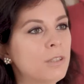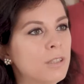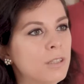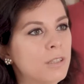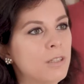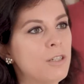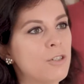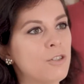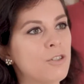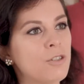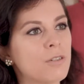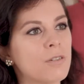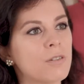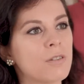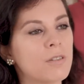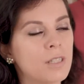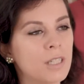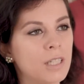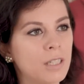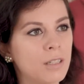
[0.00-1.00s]

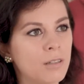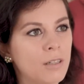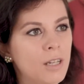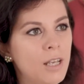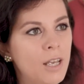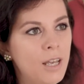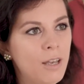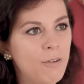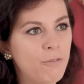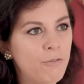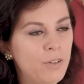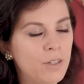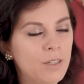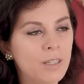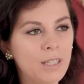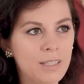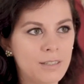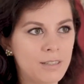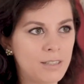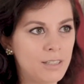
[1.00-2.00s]
conditions can
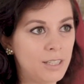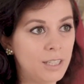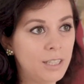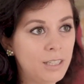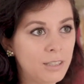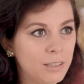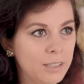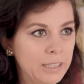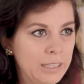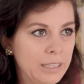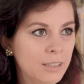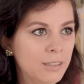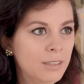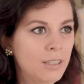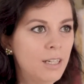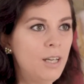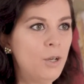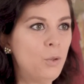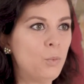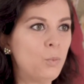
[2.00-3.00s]
feel as tickling,
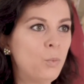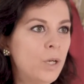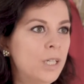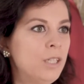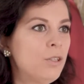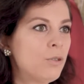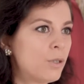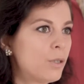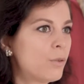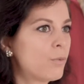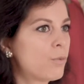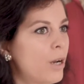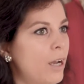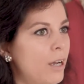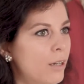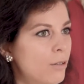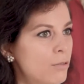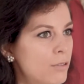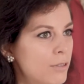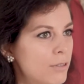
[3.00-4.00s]
when you're
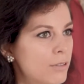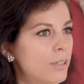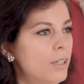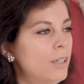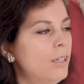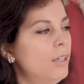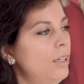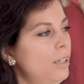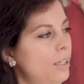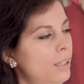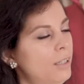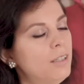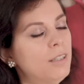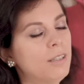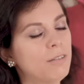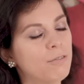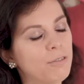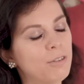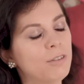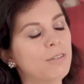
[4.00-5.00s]
aroused, it
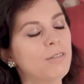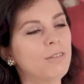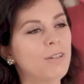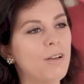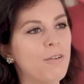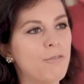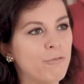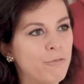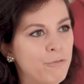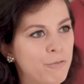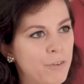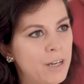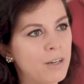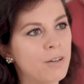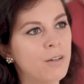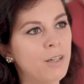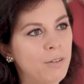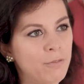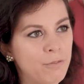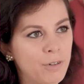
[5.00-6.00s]
can feel
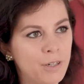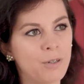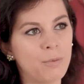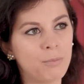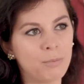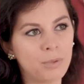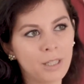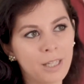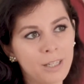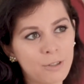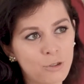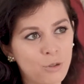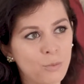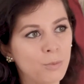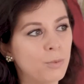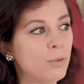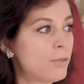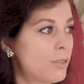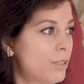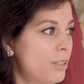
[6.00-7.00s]
very, very
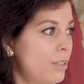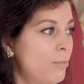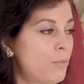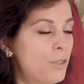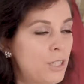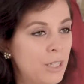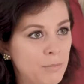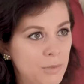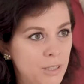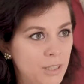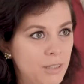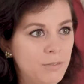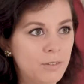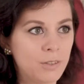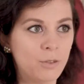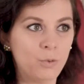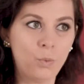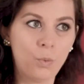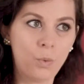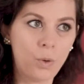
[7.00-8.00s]
pleasurable, sometimes
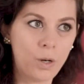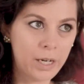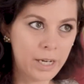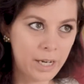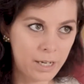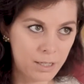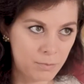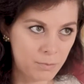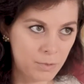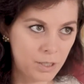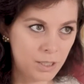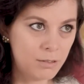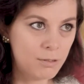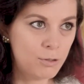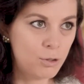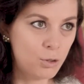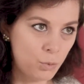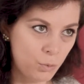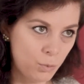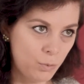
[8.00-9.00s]
even
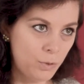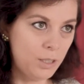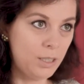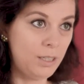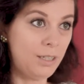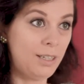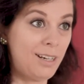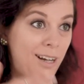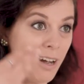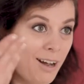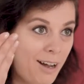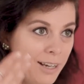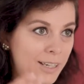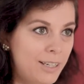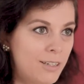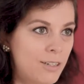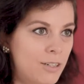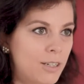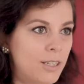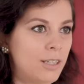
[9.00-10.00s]
orgasmic. So
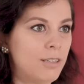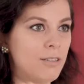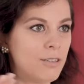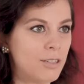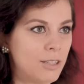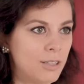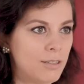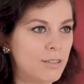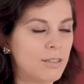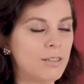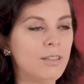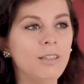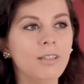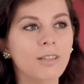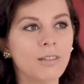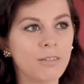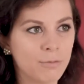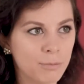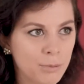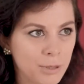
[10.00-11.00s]
higher
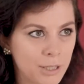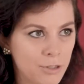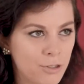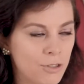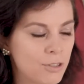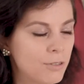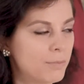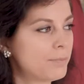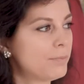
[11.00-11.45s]
intensity of pleasure.